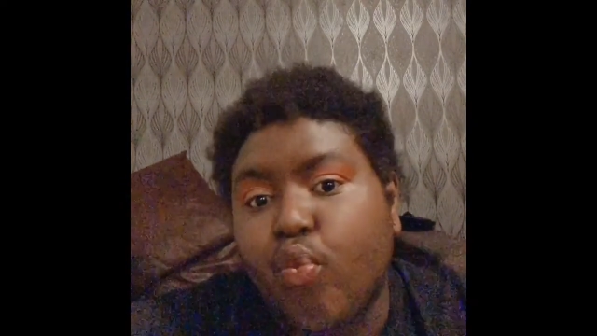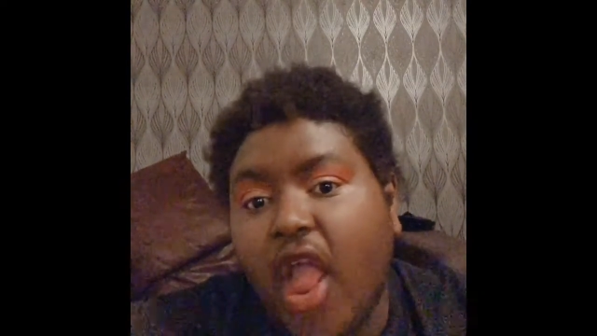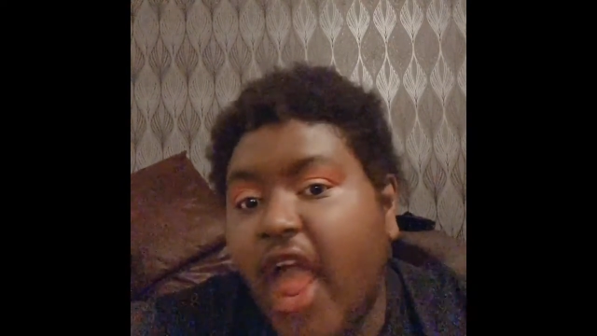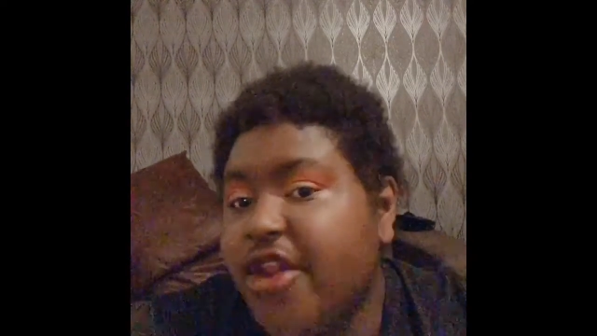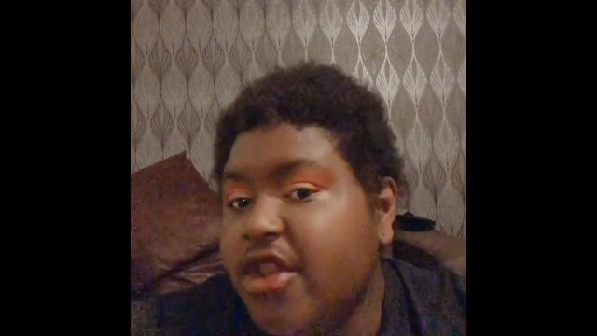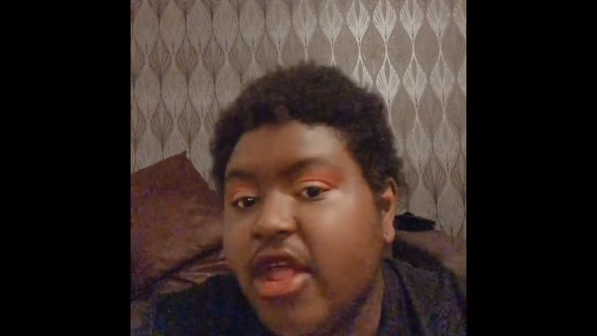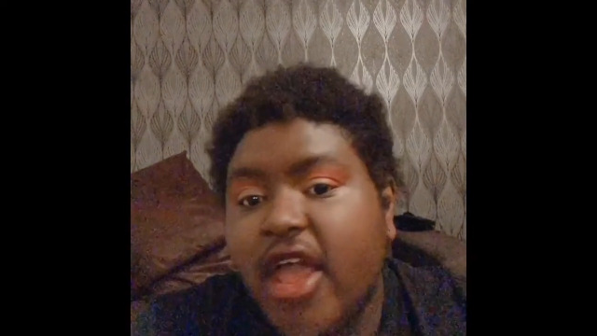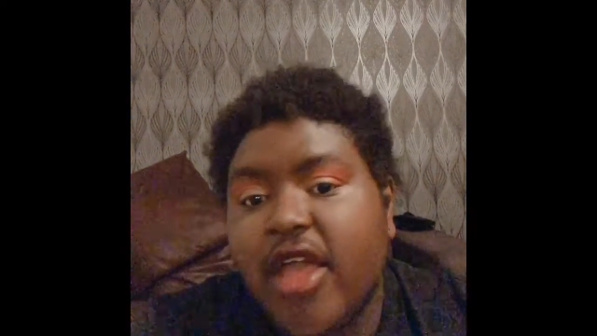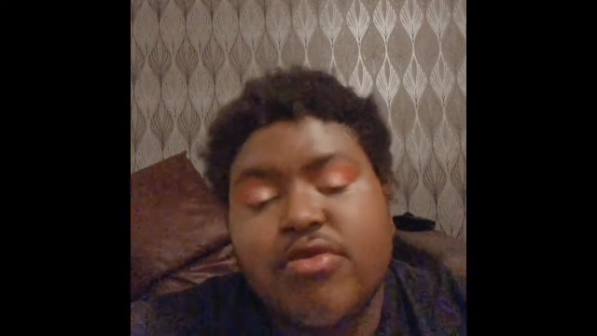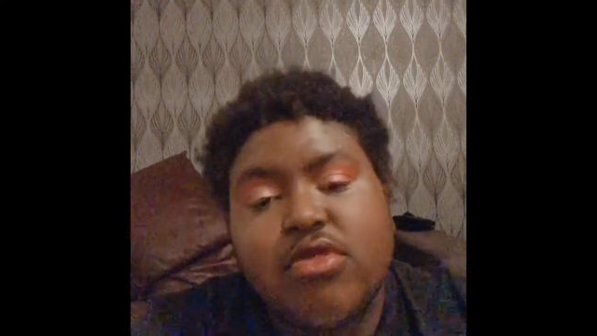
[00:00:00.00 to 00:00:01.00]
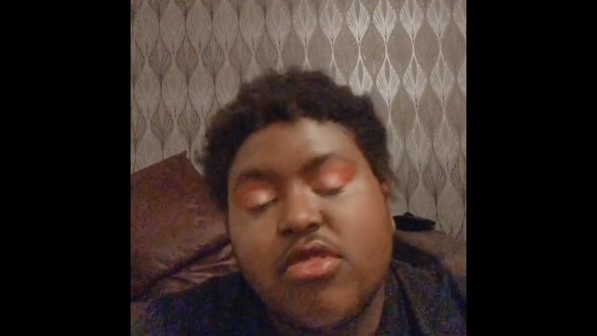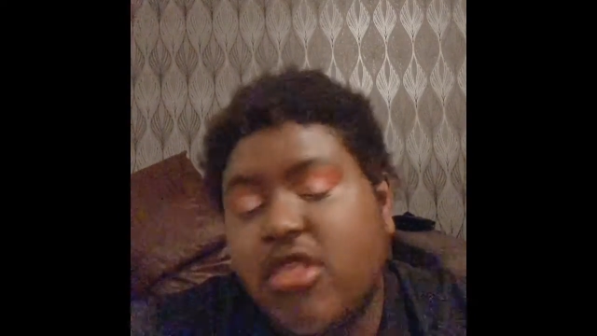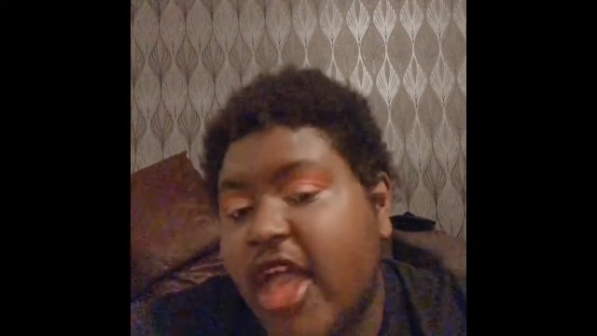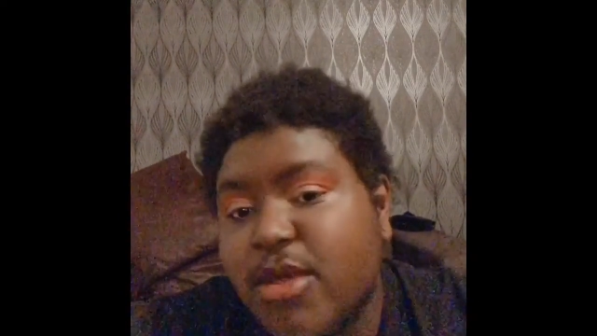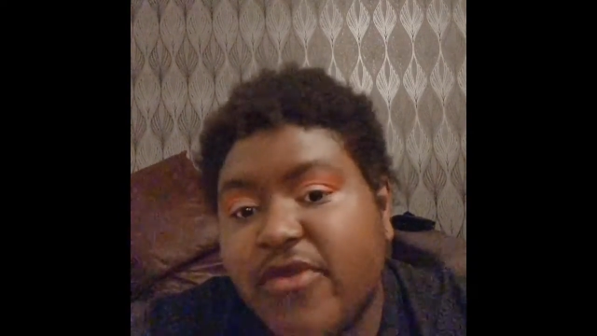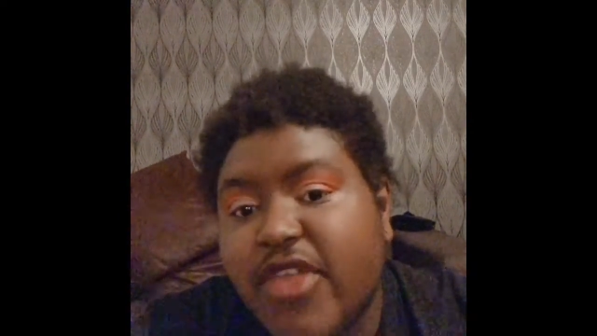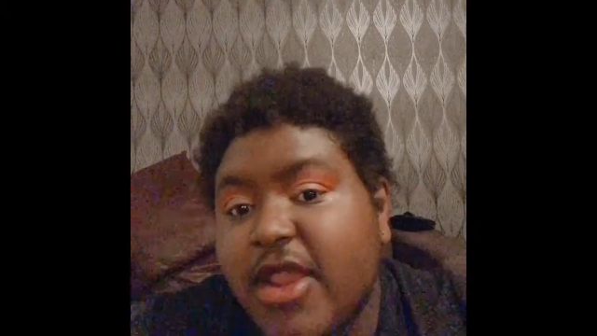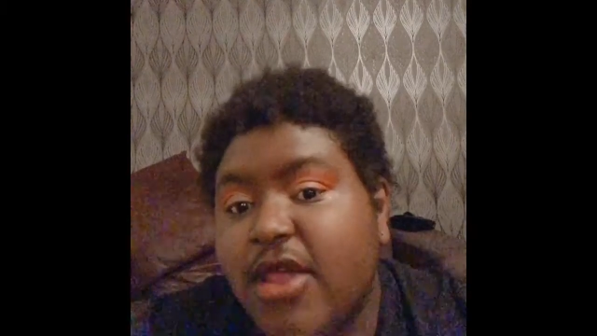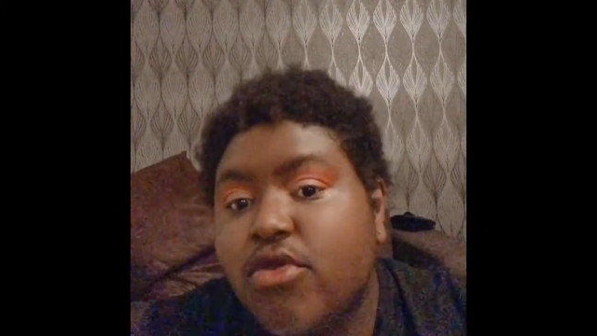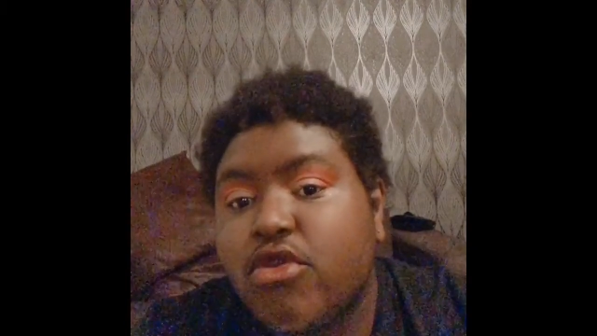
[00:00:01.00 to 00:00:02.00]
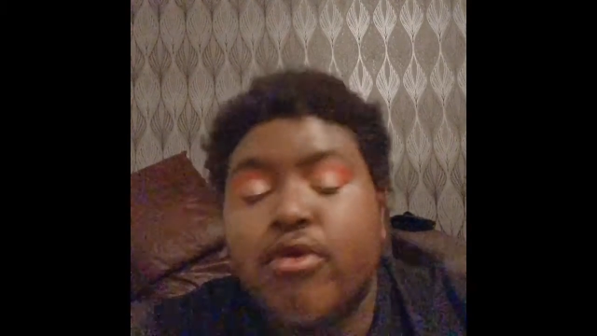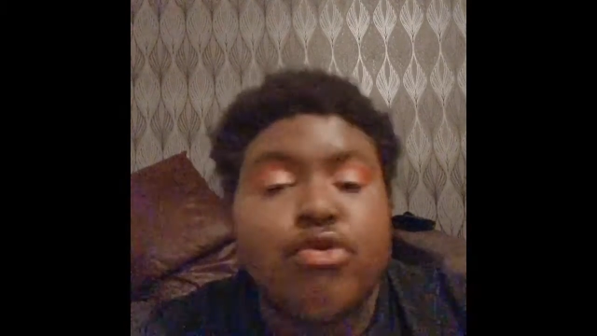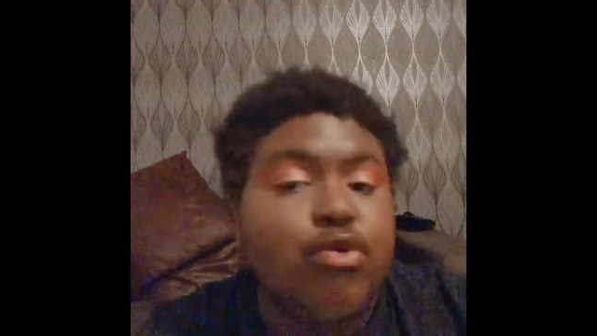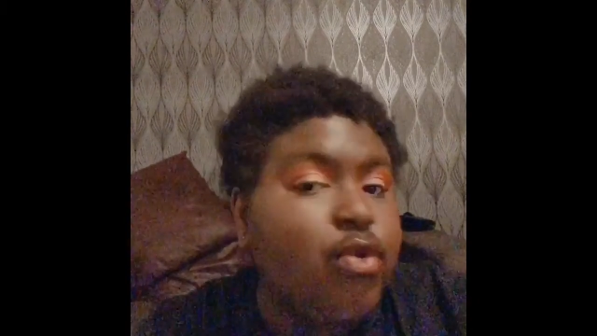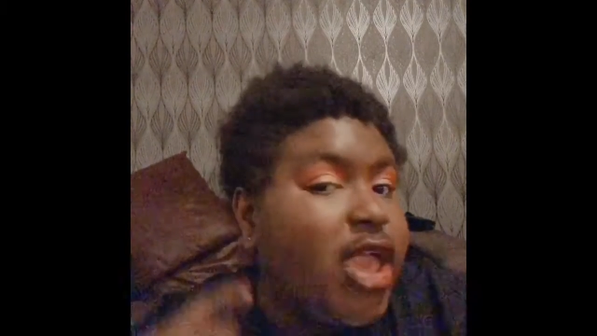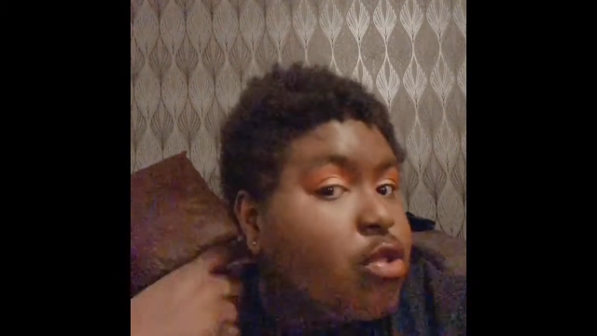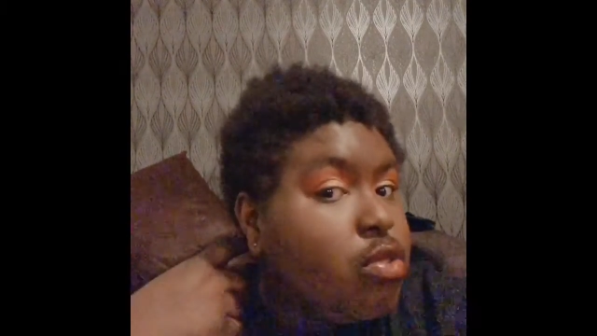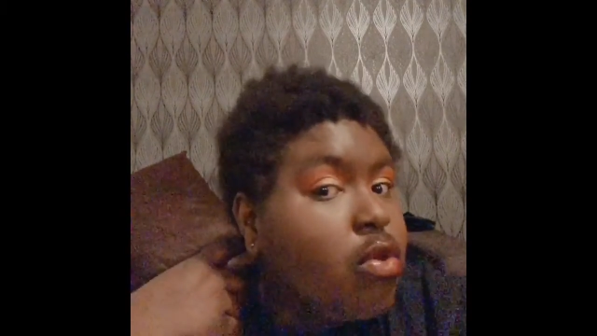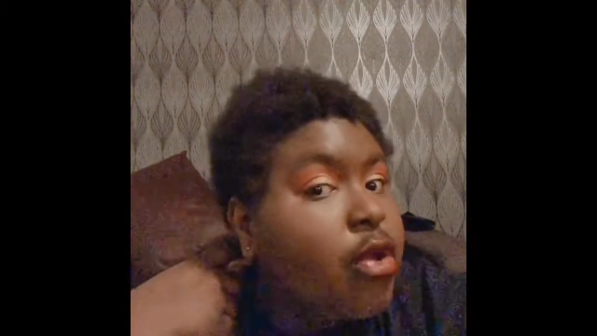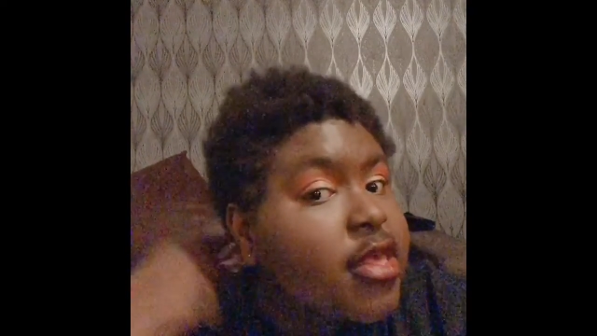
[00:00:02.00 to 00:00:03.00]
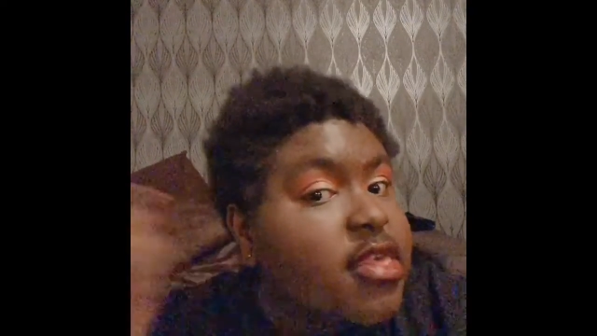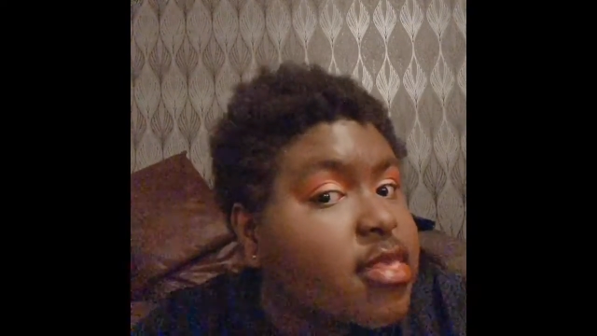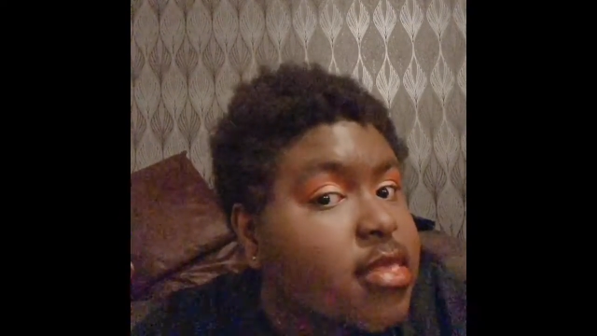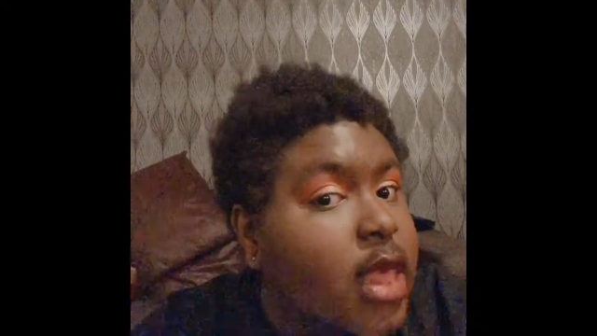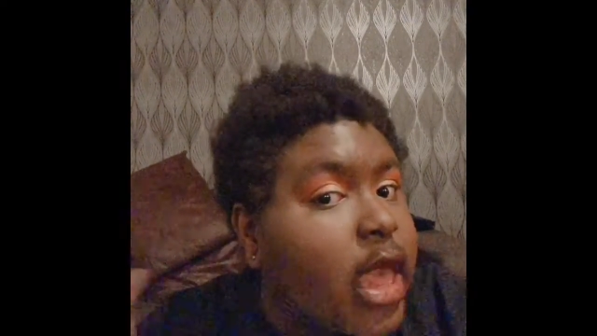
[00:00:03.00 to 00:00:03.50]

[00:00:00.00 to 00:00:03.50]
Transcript: I don't know if Jacqueline Hill is going to ignore this.